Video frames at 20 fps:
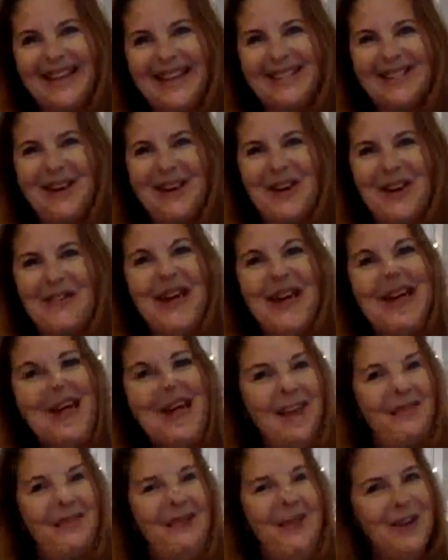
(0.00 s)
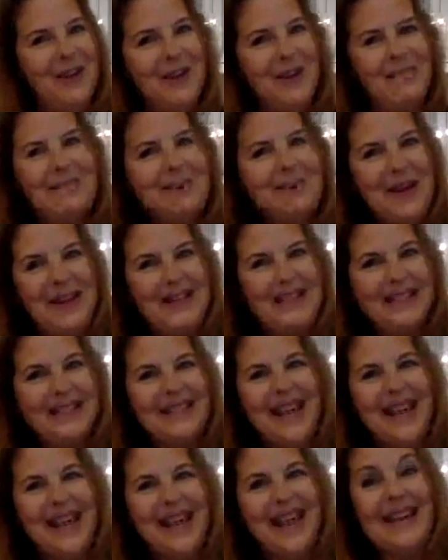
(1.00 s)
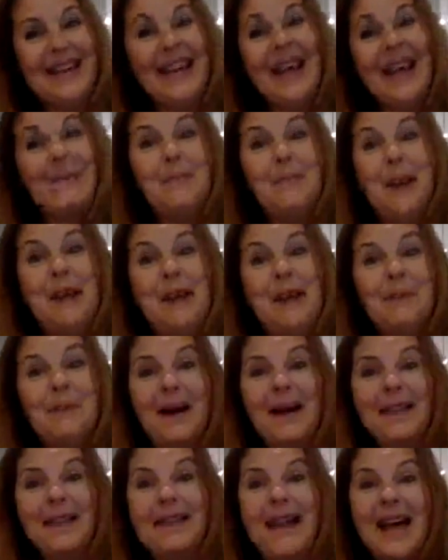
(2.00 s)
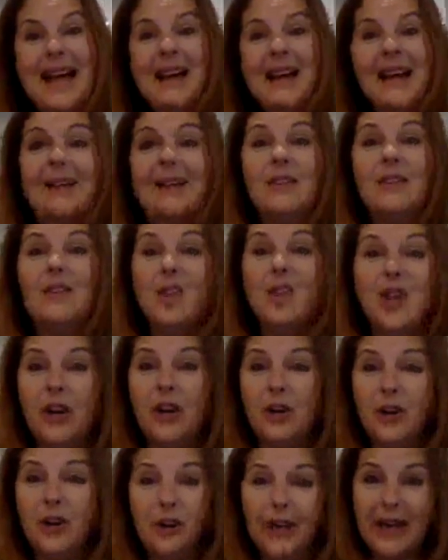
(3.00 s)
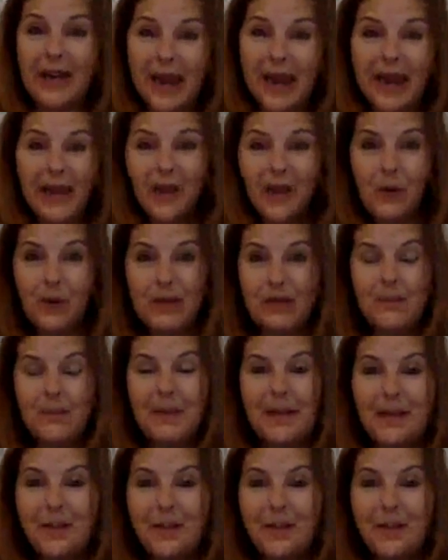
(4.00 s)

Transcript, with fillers: So if you don't bake today, bake by then and share your cake with me.